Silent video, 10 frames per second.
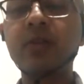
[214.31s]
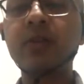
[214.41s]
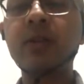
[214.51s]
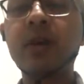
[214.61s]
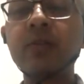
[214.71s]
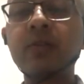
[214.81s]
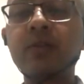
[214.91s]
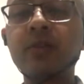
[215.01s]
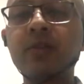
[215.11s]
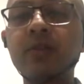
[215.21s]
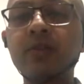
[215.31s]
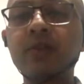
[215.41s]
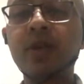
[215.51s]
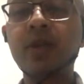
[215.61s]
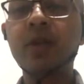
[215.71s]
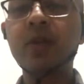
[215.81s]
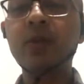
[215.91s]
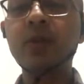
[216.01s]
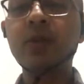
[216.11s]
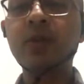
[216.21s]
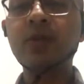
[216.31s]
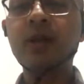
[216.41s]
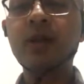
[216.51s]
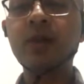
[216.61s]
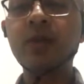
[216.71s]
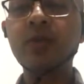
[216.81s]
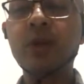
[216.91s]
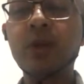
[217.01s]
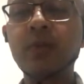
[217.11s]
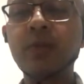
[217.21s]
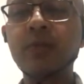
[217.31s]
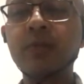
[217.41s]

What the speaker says: Jighamshaya, with a desire to stop,